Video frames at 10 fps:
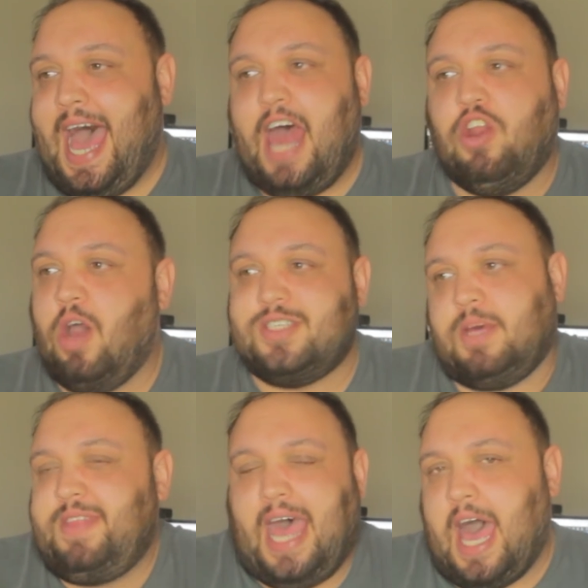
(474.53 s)
I don't know, it's
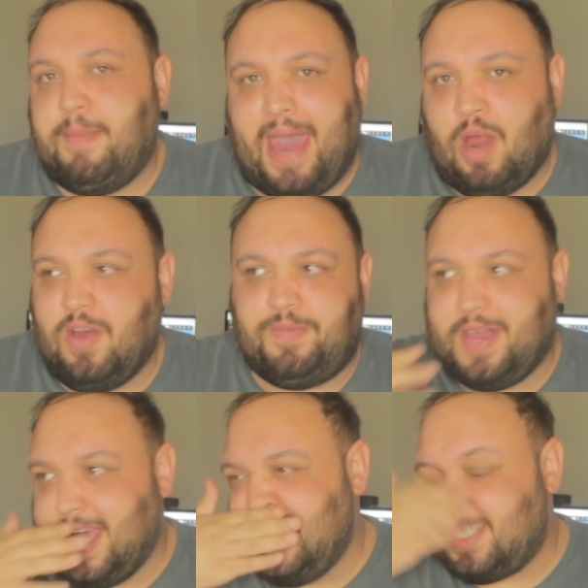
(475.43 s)
something that I battle with
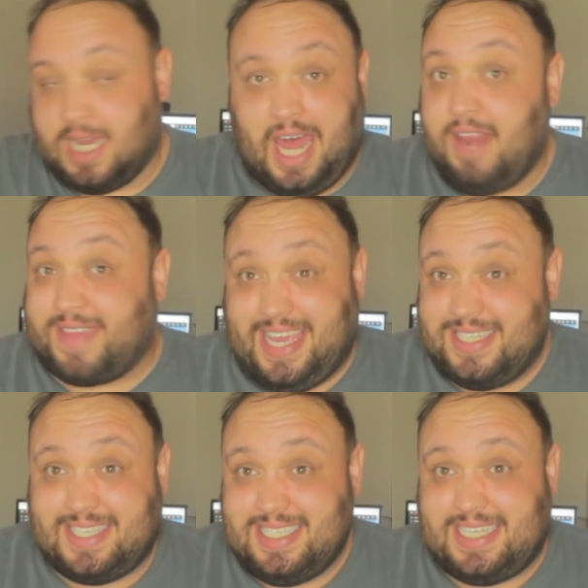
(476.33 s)
because a lot of
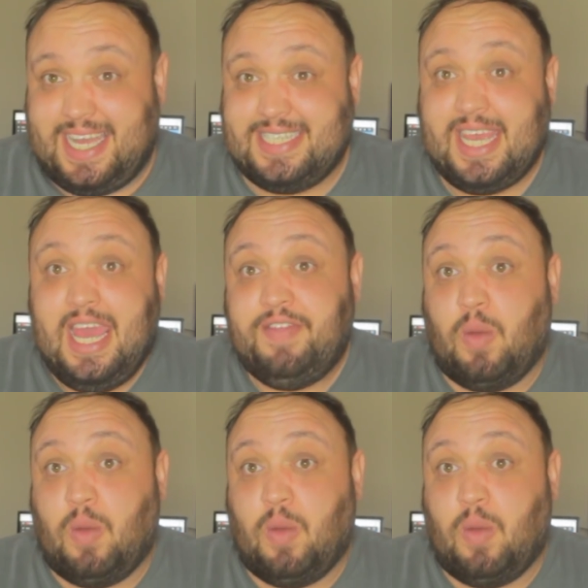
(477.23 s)
kids these days,